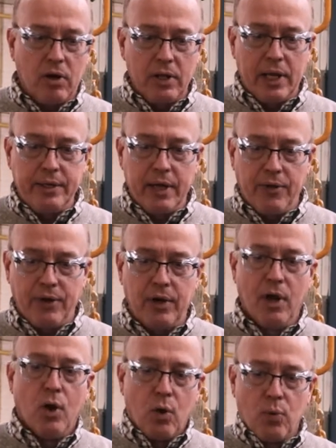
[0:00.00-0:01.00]
coil on the other,
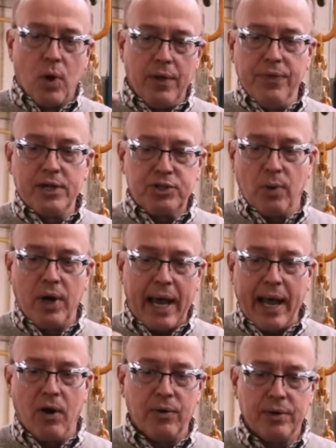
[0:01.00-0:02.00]
run this one
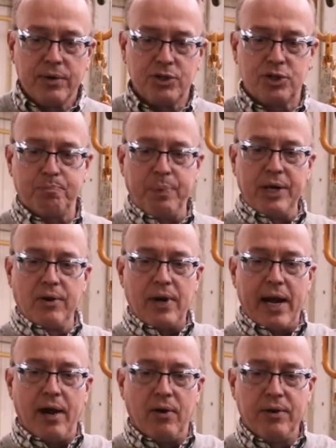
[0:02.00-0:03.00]
out, spin
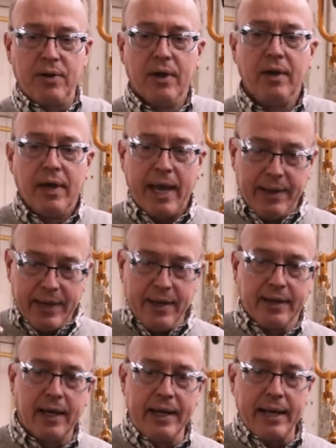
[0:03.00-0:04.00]
around, and then
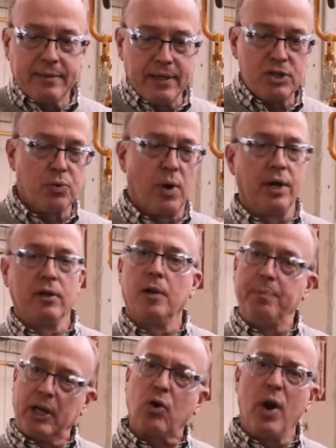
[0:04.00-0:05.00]
connect this one a little
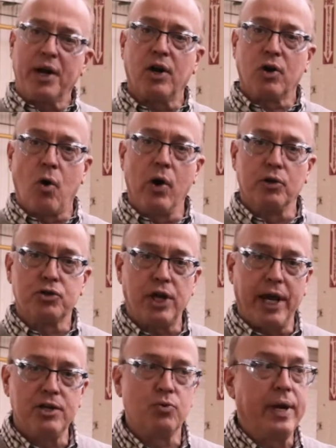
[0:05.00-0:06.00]
bit quicker coil
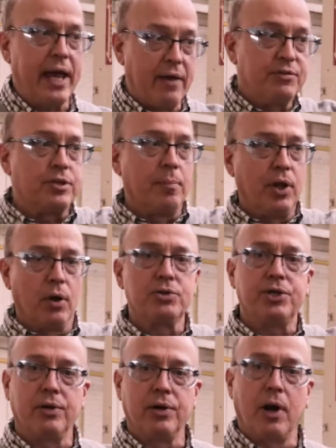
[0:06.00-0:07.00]
change. We have some of those
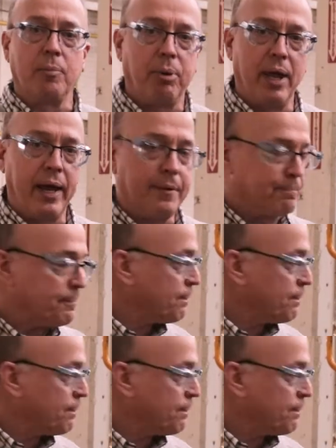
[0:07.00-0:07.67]
here in our plant.